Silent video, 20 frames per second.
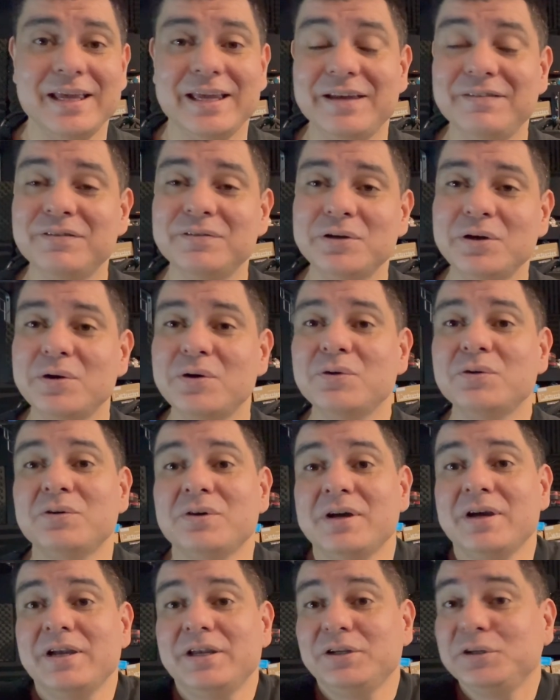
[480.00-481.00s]
even though
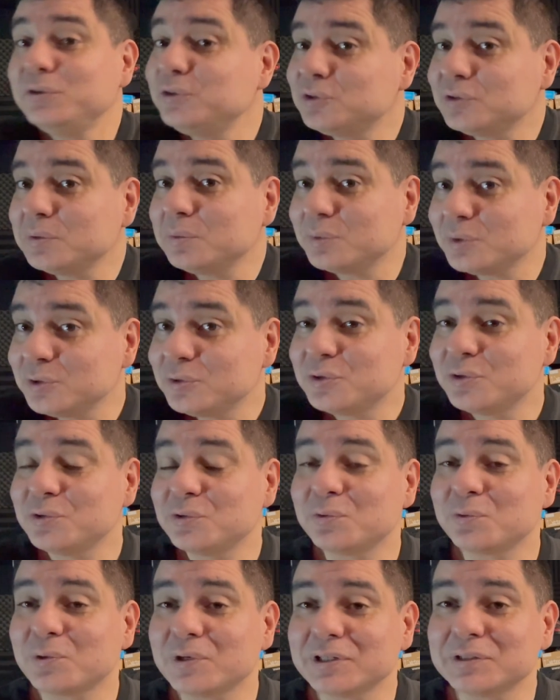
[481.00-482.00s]
usually
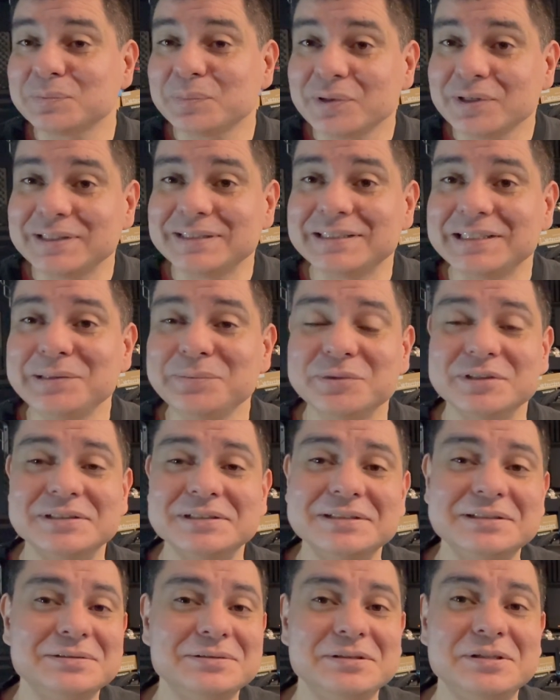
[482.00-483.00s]
Bluetooth works pretty
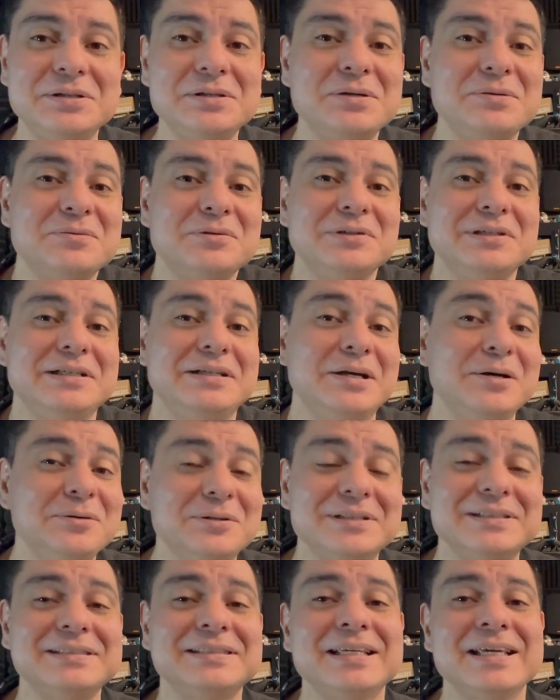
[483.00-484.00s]
seamless. You don't really
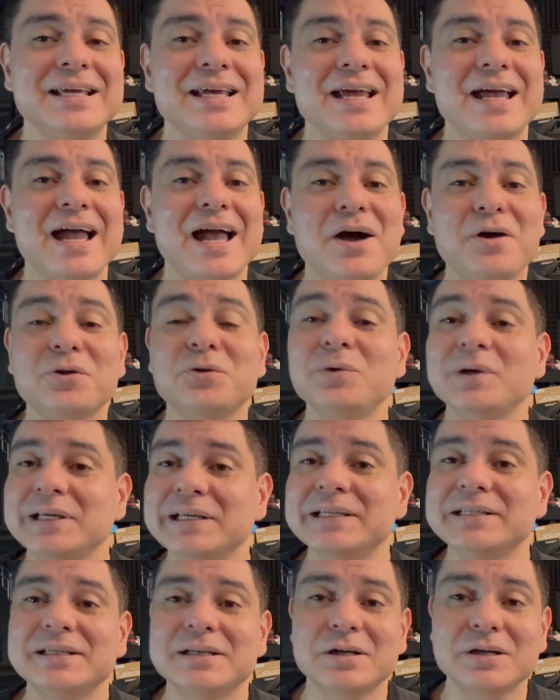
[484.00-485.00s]
notice how
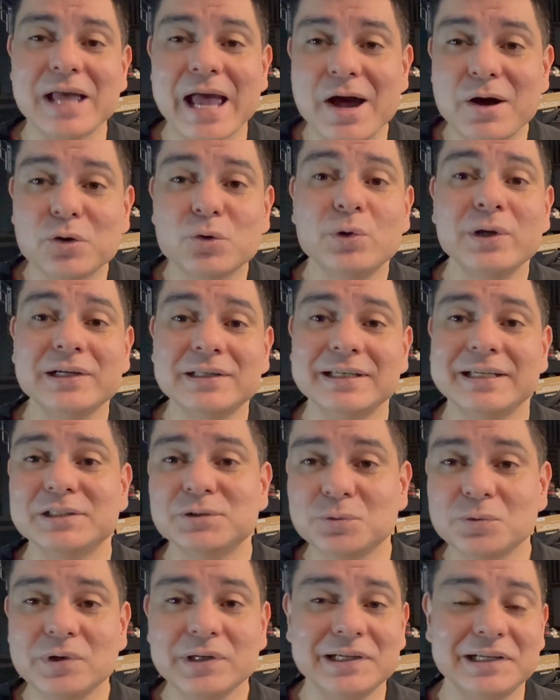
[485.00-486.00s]
quickly
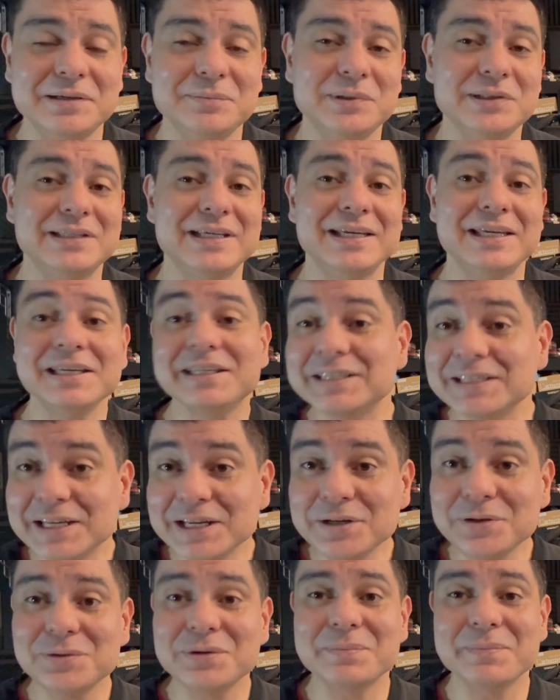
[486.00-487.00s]
it's working, but they
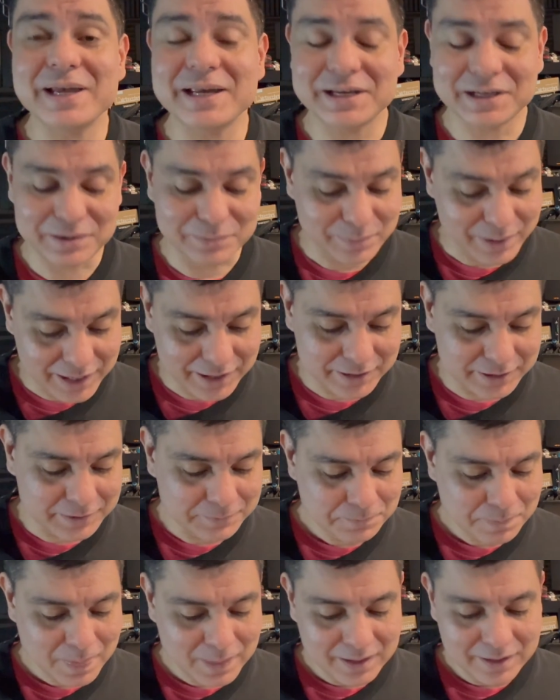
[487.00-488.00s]
continue to make it better.
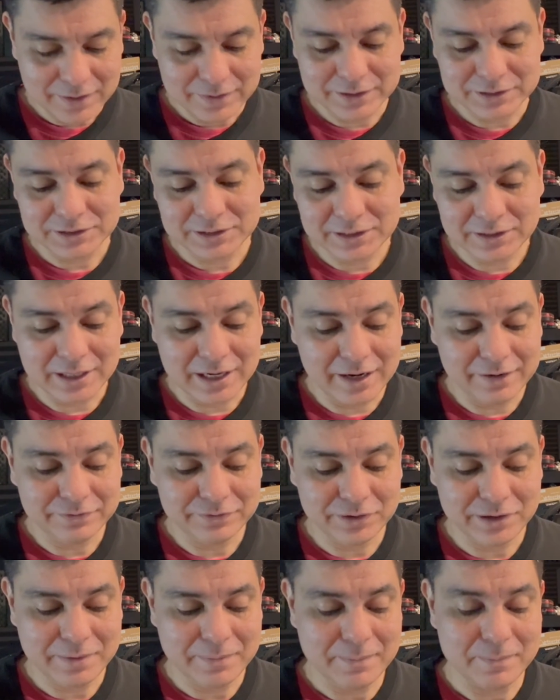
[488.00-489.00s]
They're still
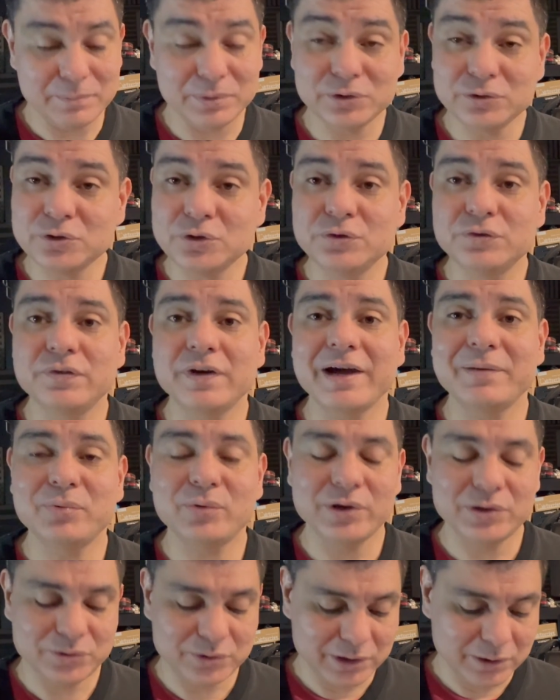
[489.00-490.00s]
offering Bluetooth
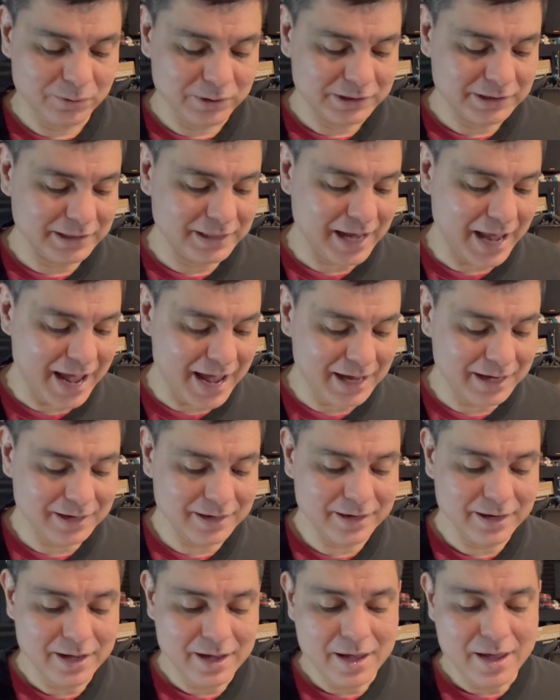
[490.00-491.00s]
5.3, which
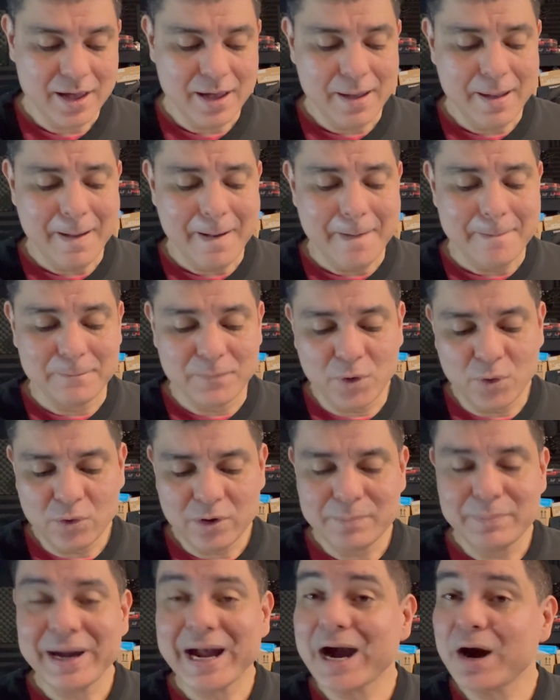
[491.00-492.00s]
added
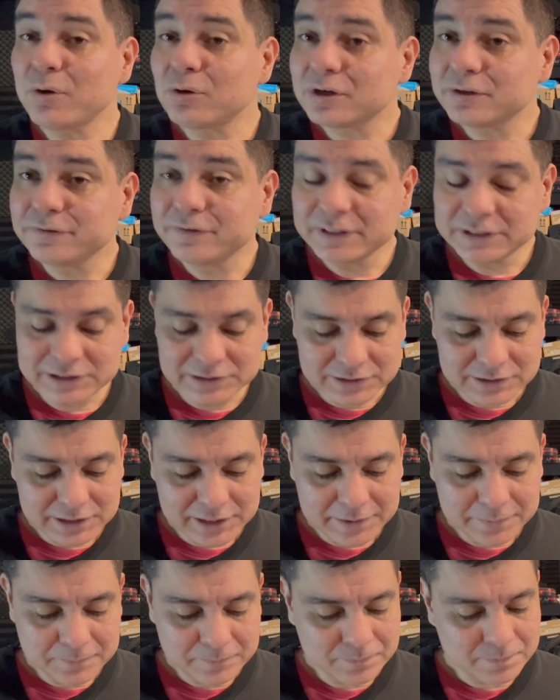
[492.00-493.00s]
more power
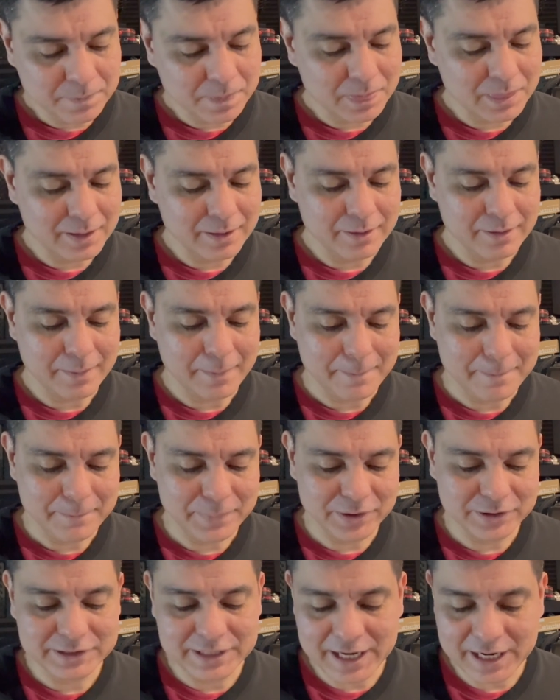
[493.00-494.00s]
efficiency,
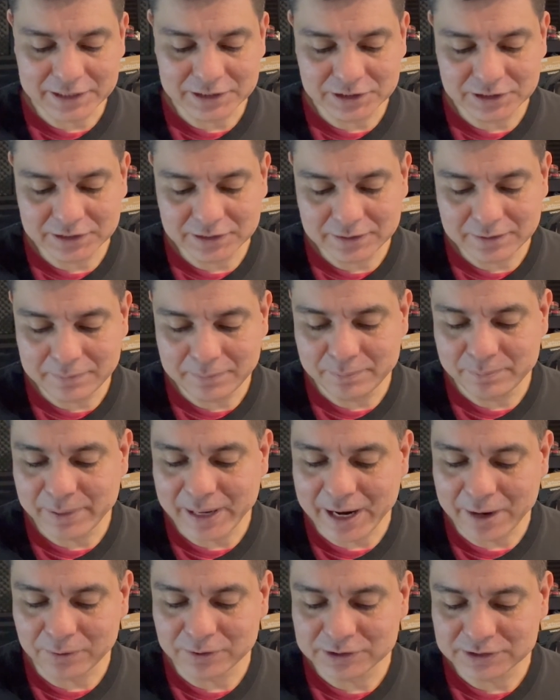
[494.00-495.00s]
protection,
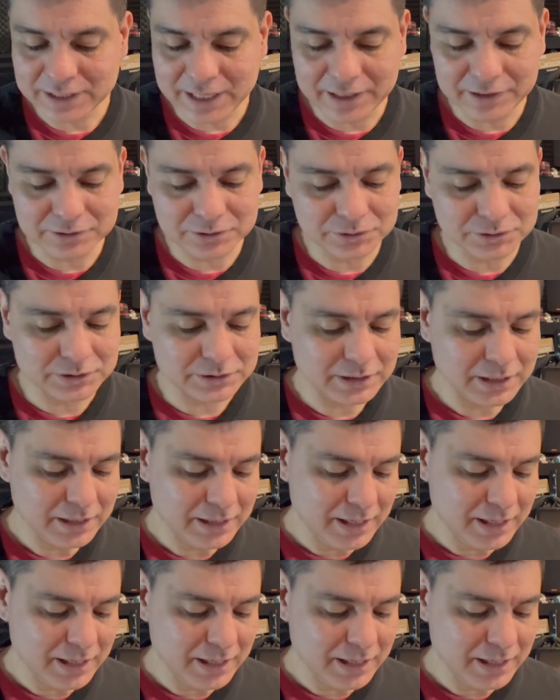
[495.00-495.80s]
power cycles,